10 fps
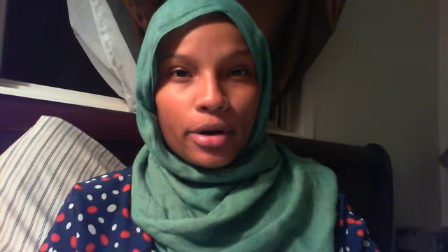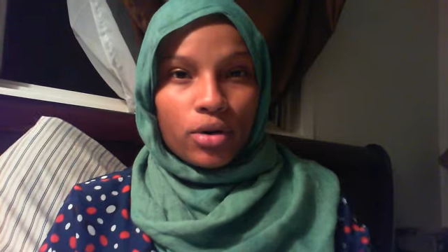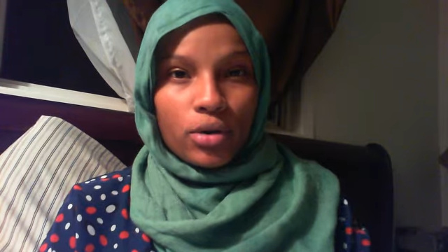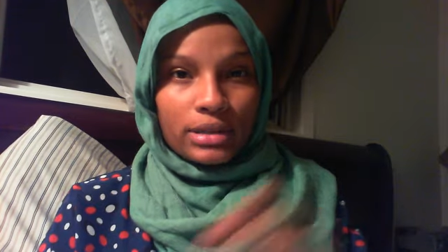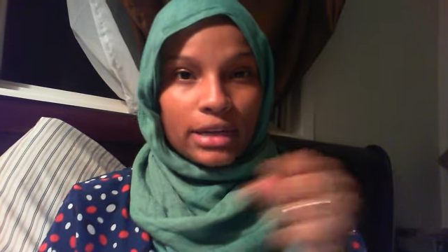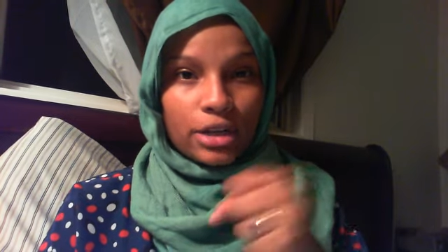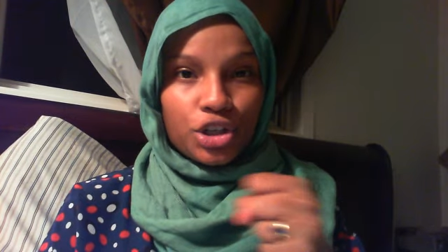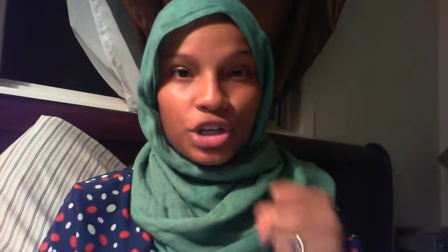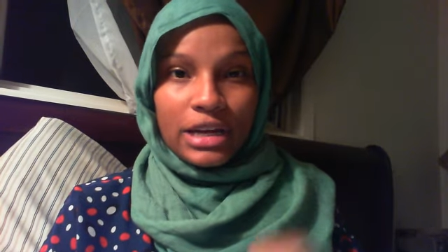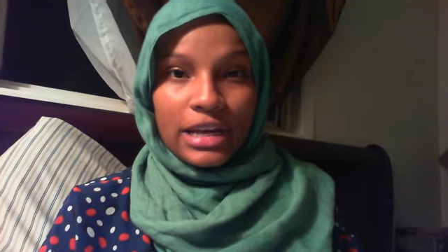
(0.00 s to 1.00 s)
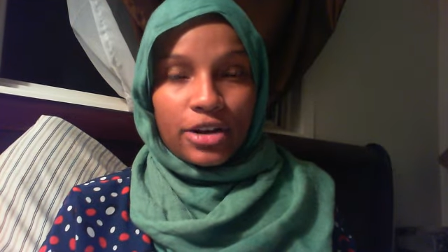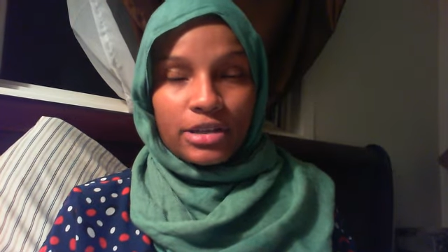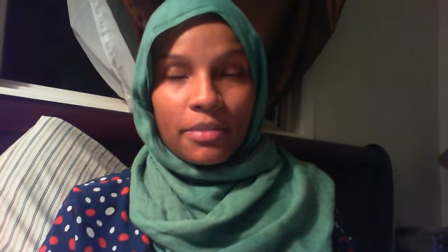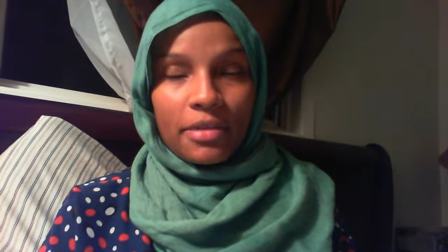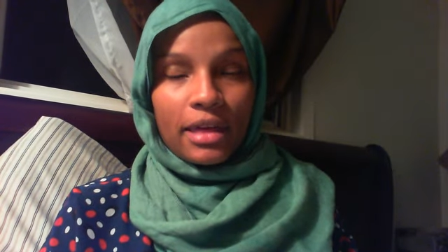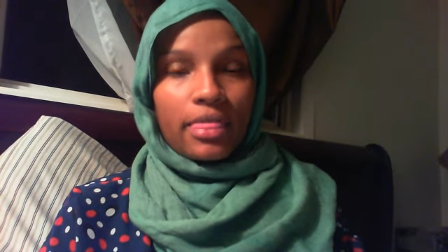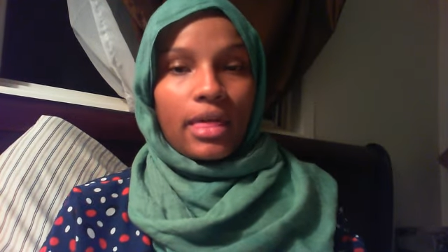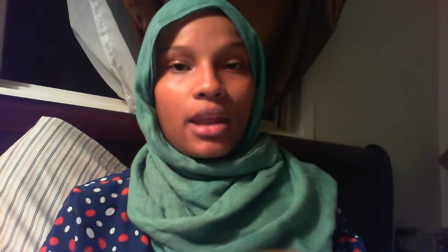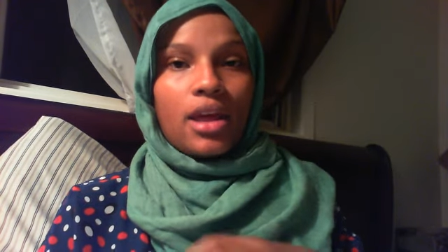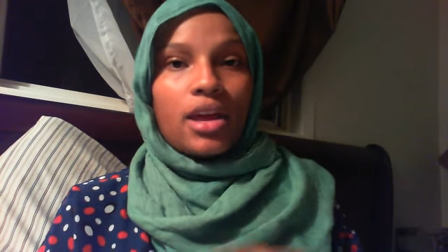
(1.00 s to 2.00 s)
her or touch her knee or something,
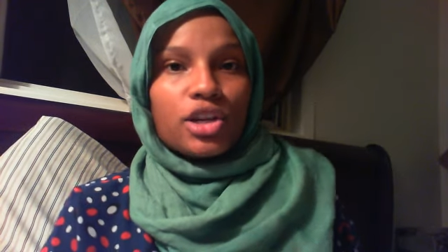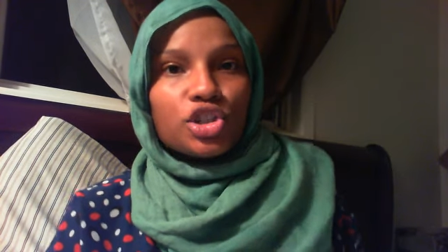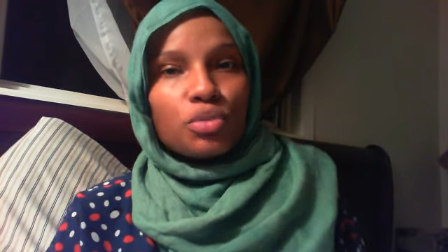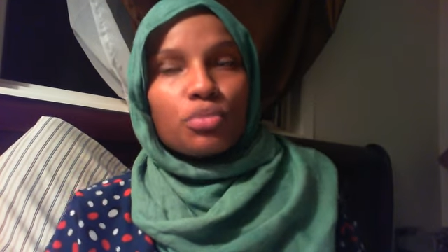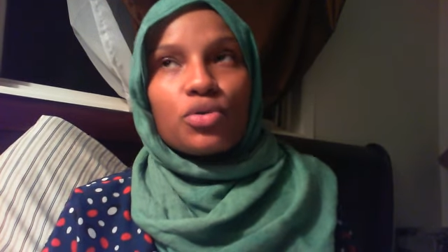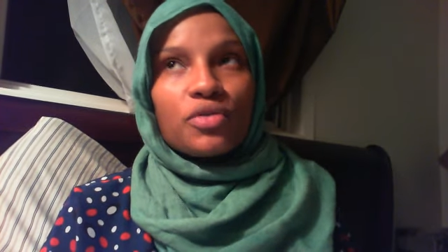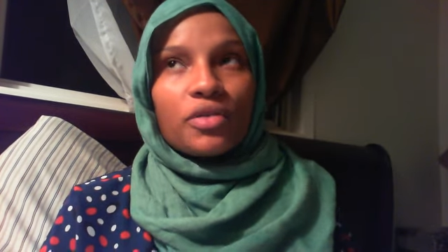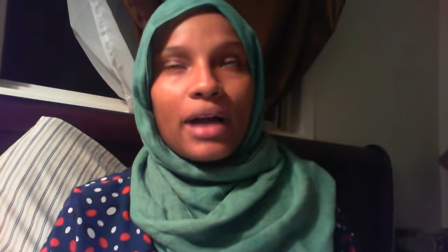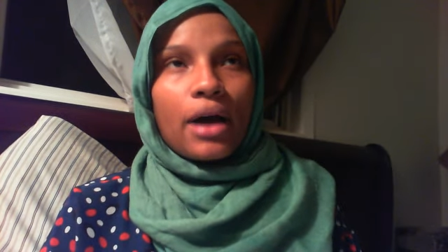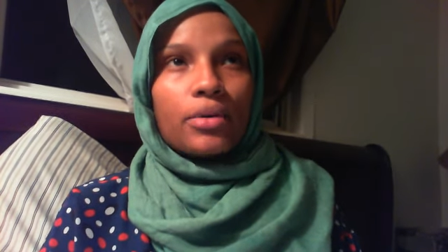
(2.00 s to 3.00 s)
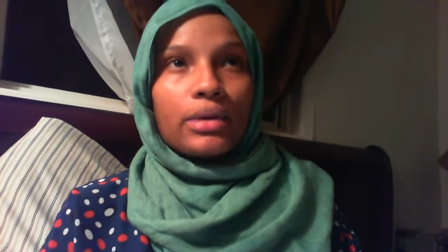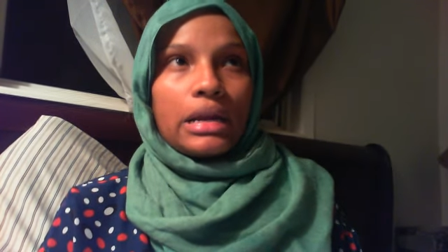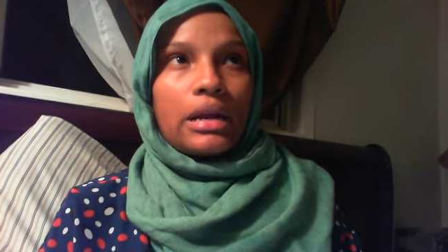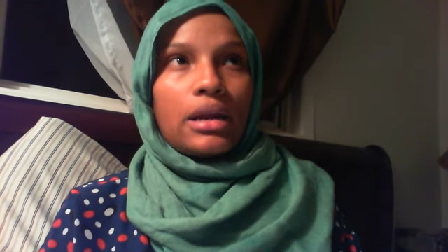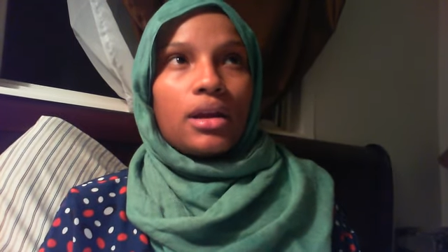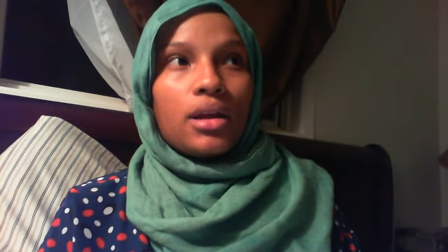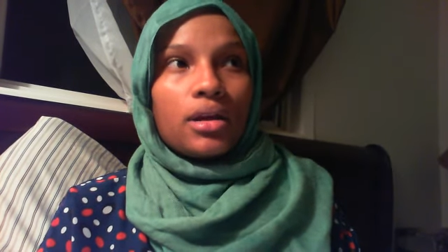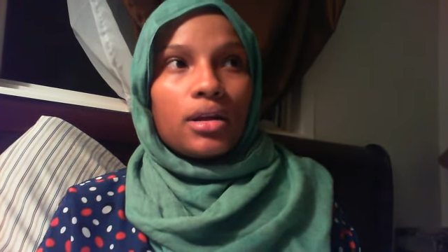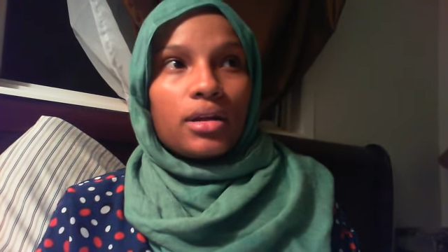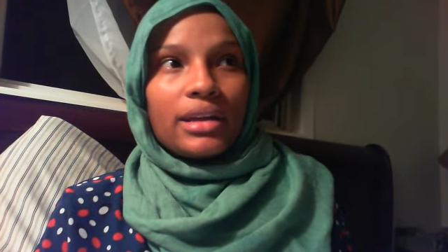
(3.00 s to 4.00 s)
then she'll move around. And
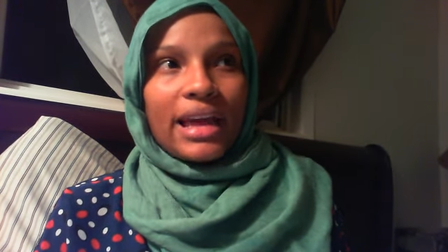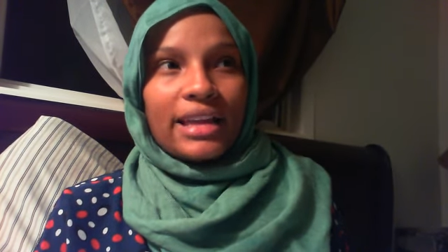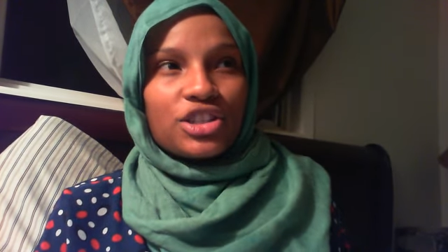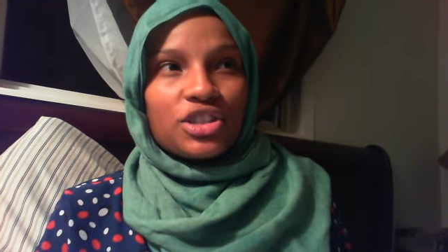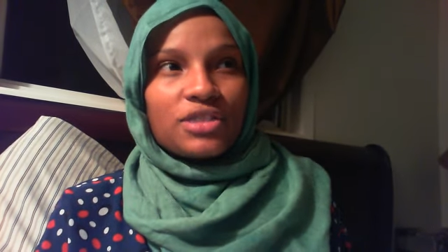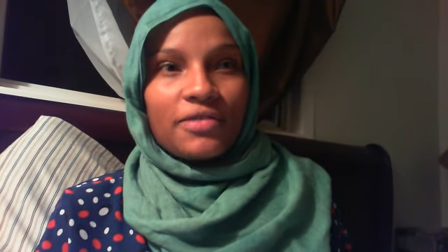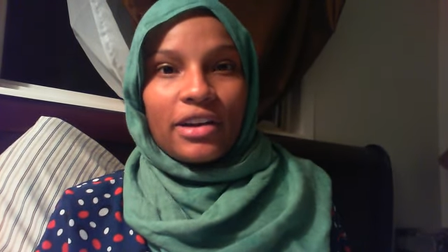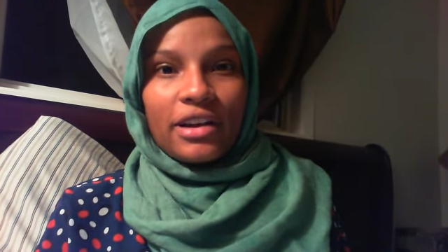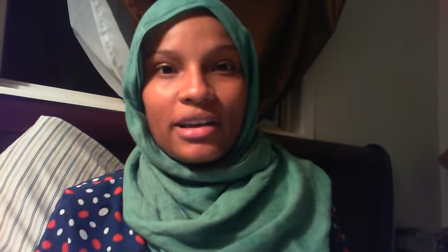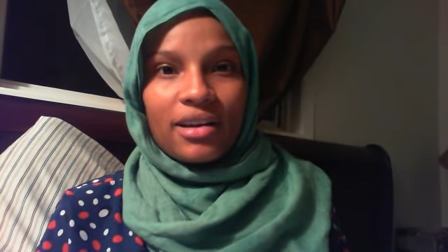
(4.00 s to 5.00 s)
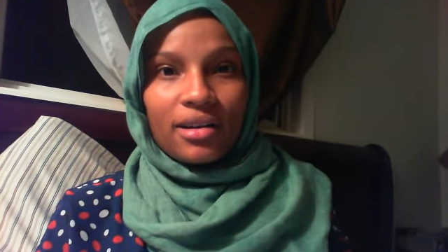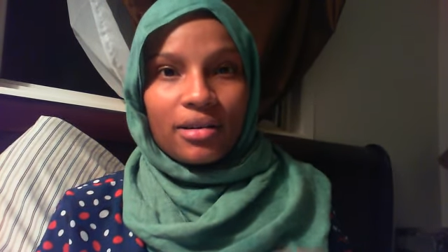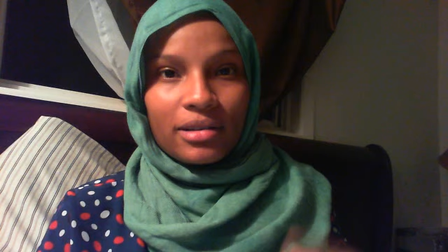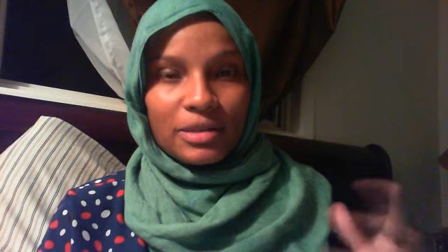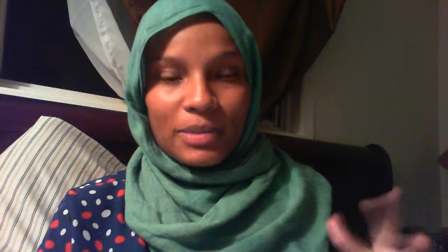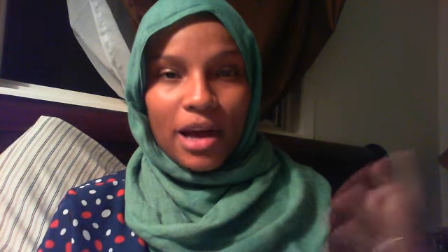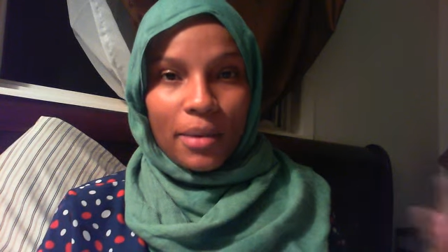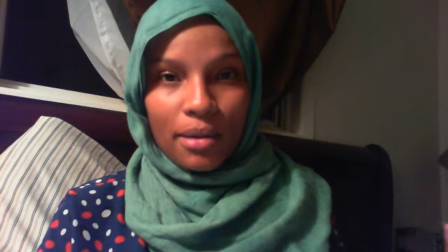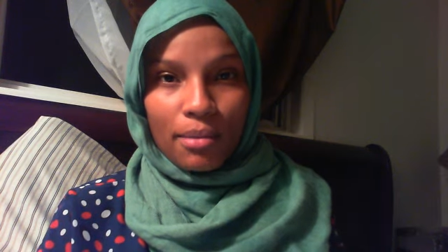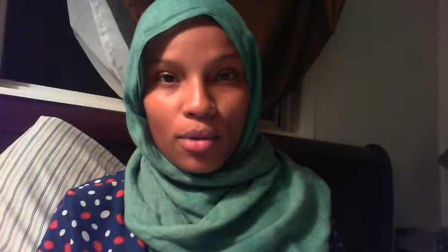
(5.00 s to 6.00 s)
yeah, it's just very, it's
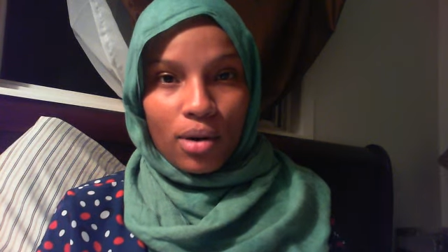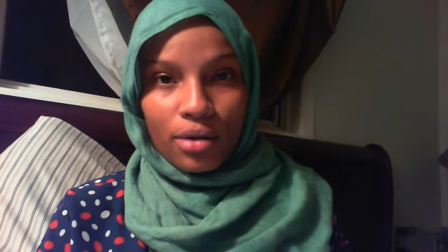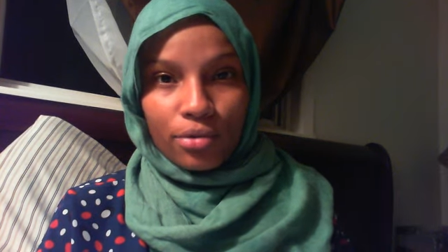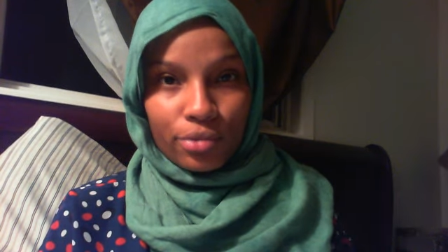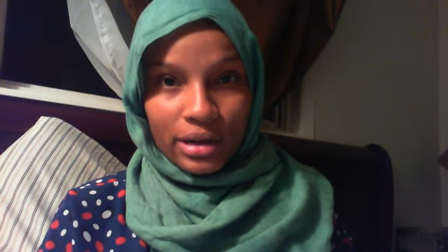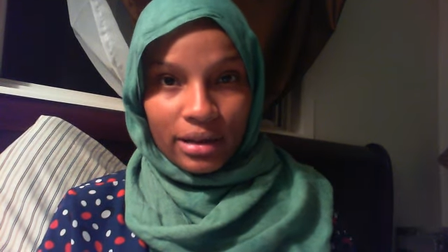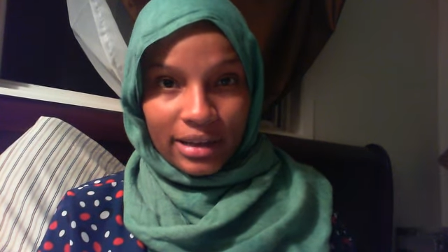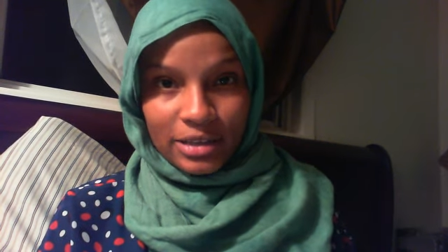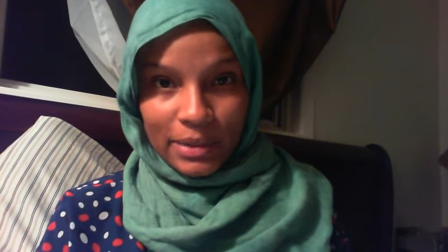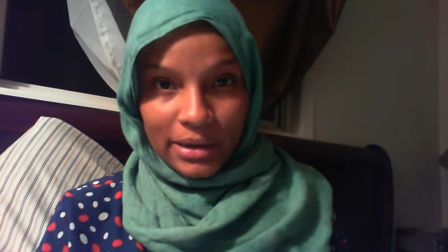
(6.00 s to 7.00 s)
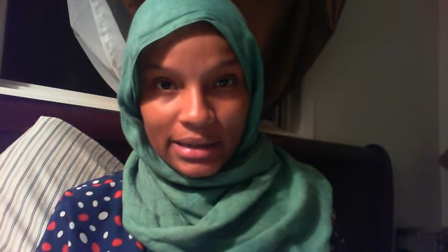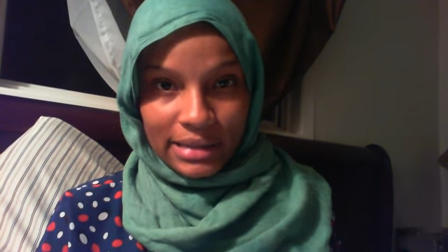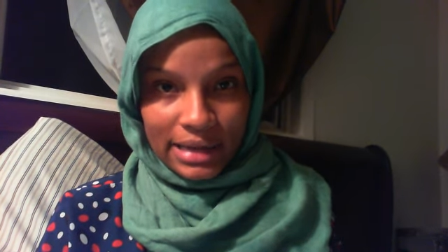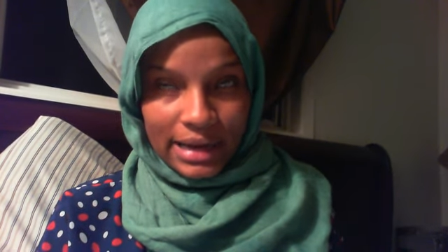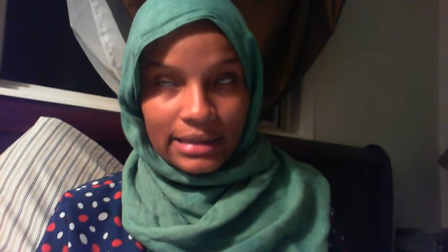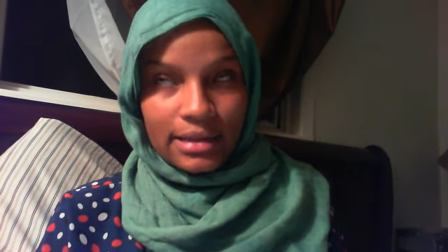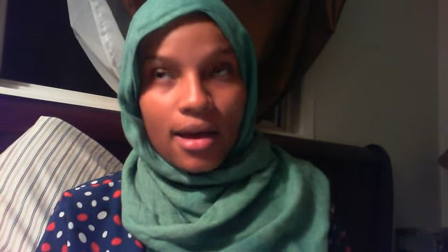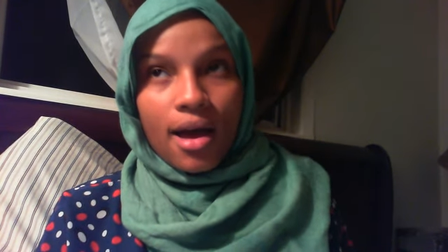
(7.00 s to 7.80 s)
becoming a more real experience, I guess.